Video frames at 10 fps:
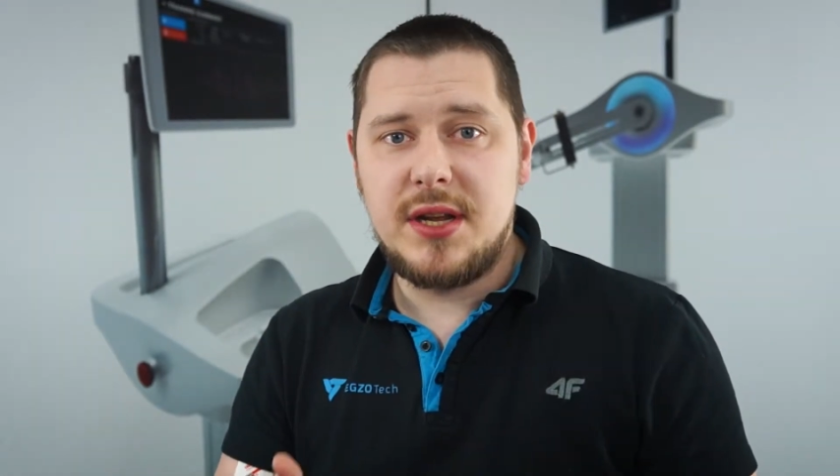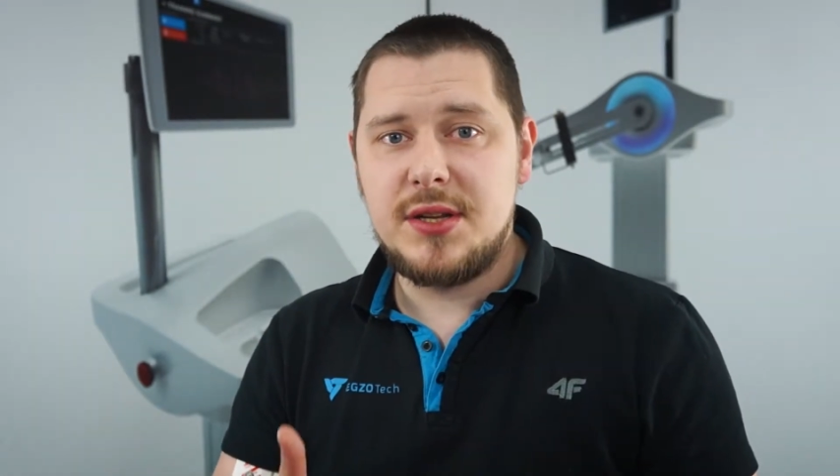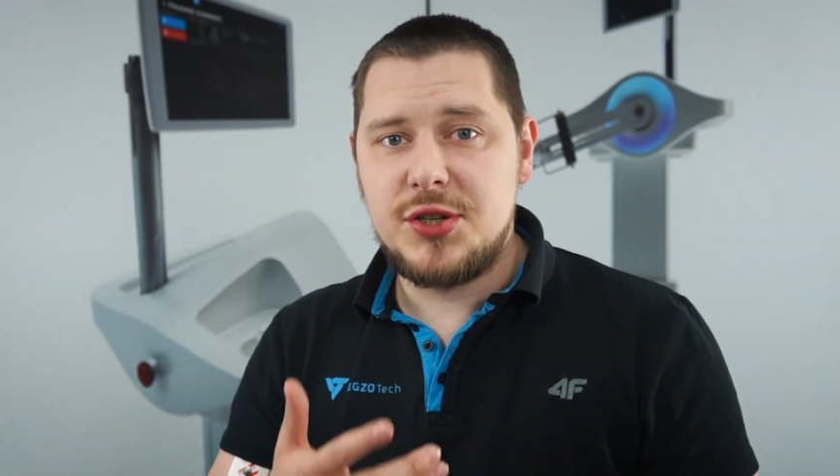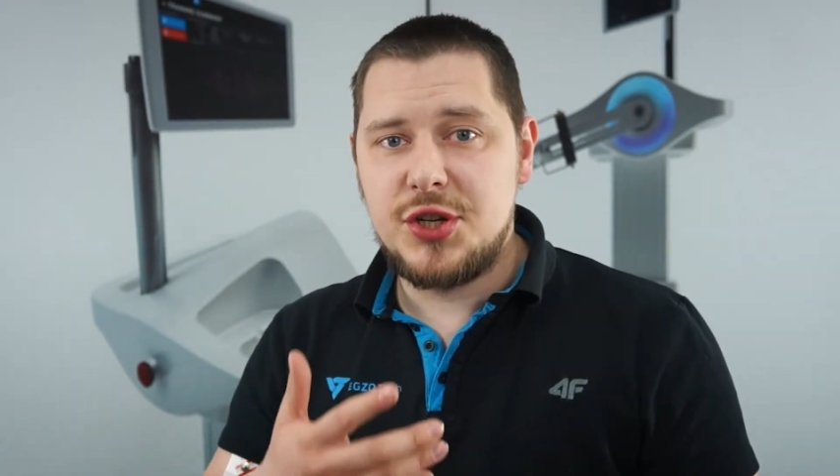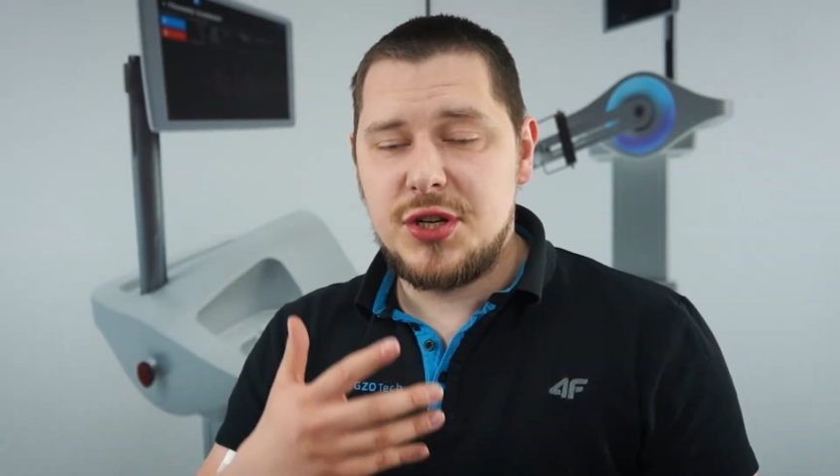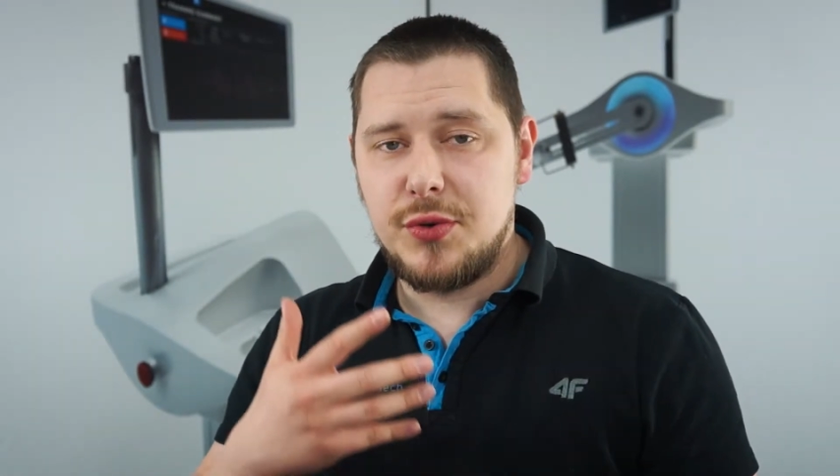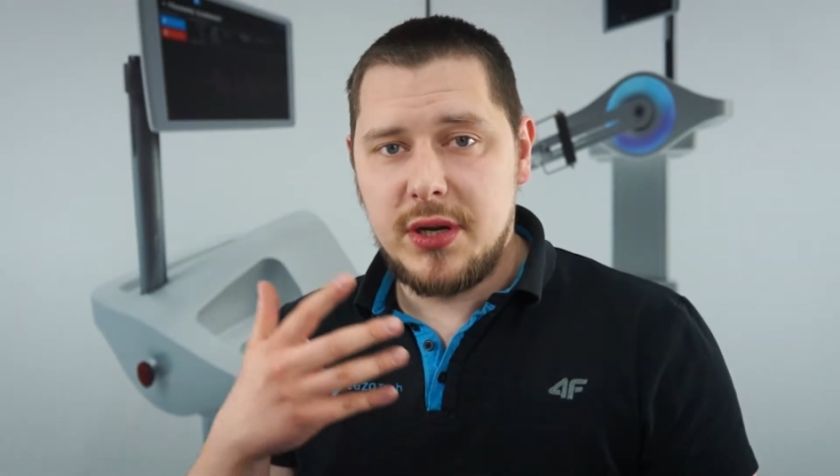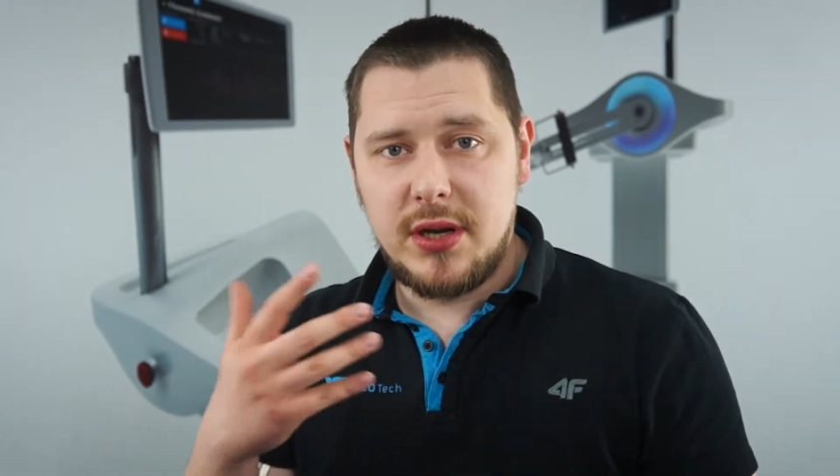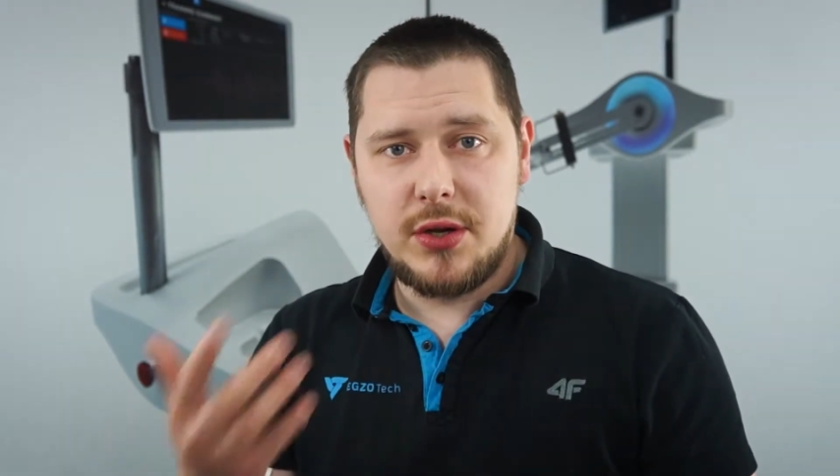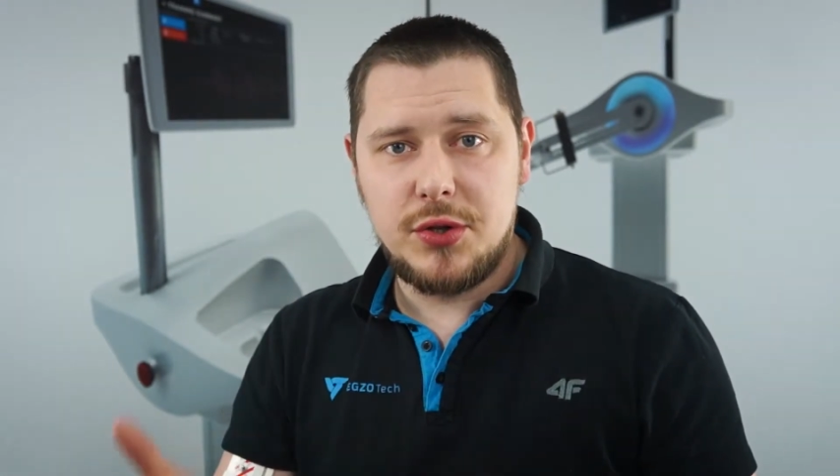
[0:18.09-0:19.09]
Is she
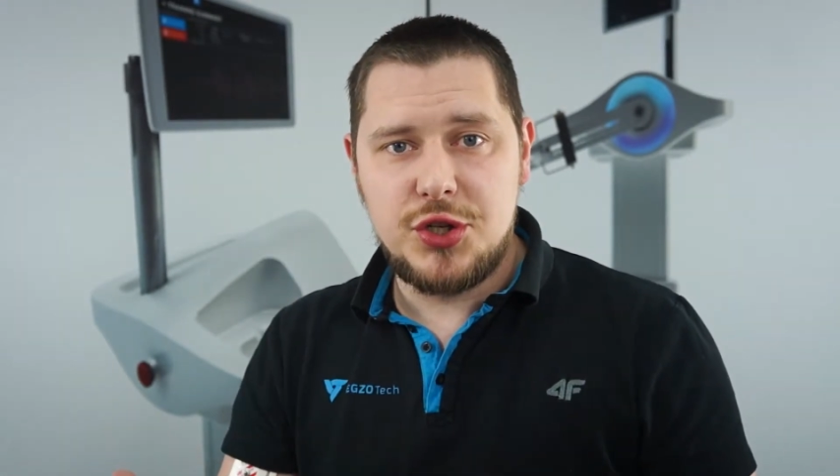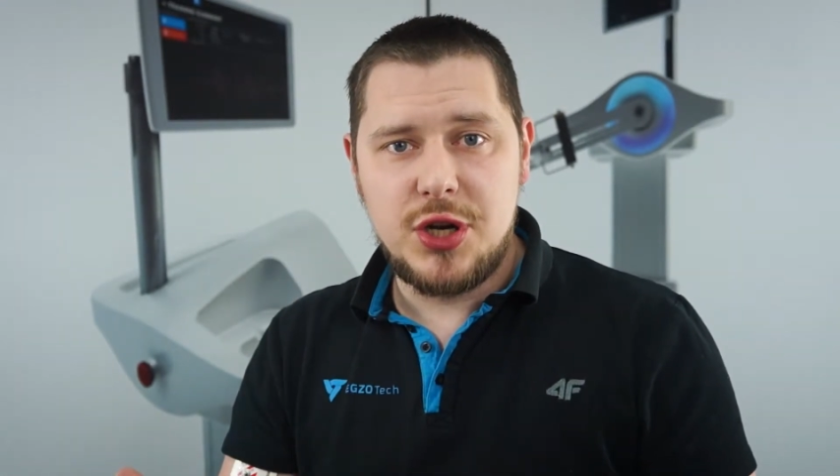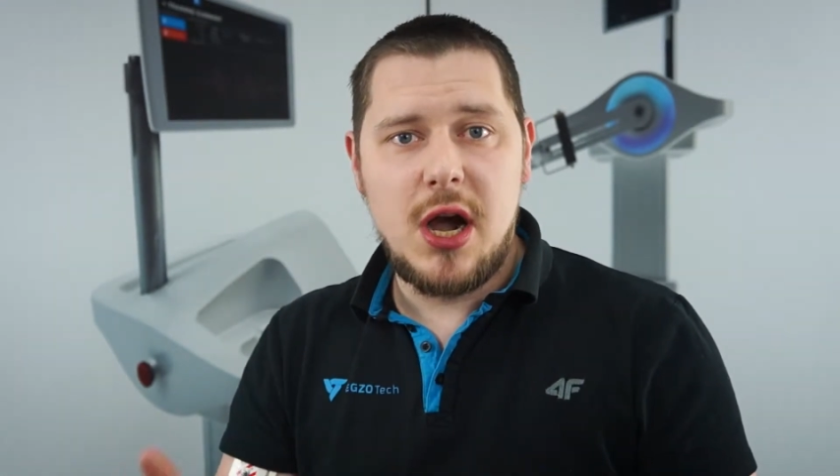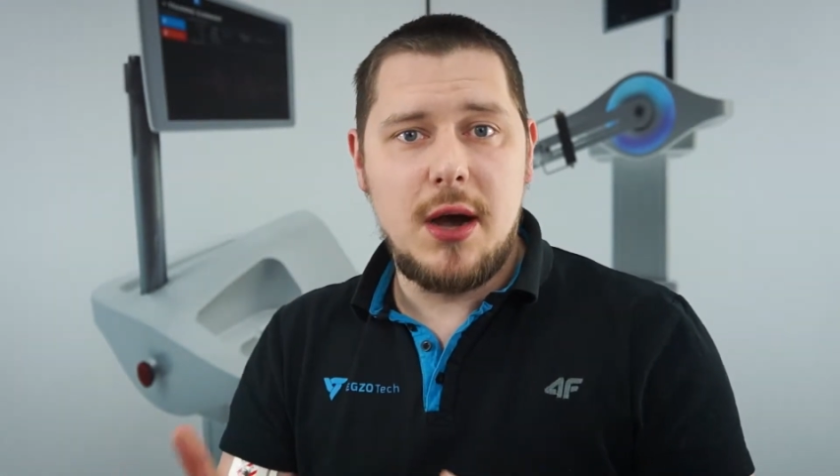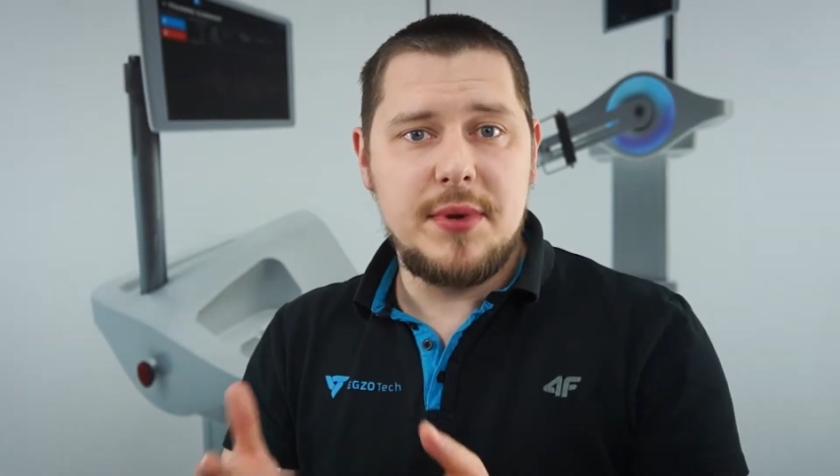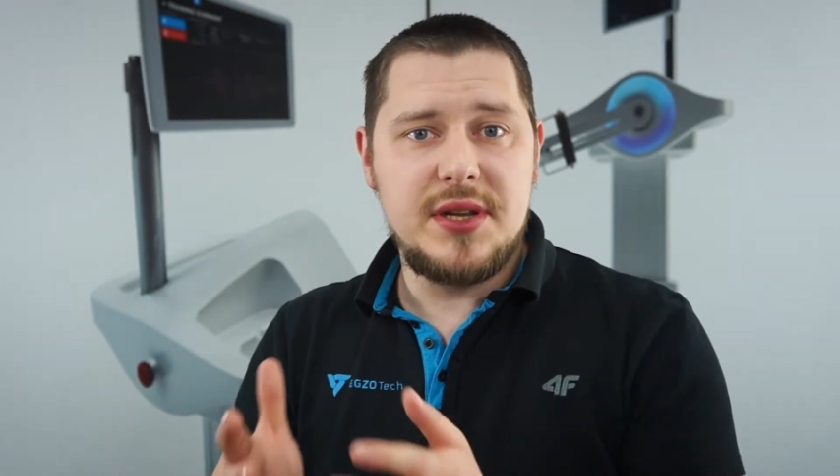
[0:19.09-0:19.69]
doing a good job?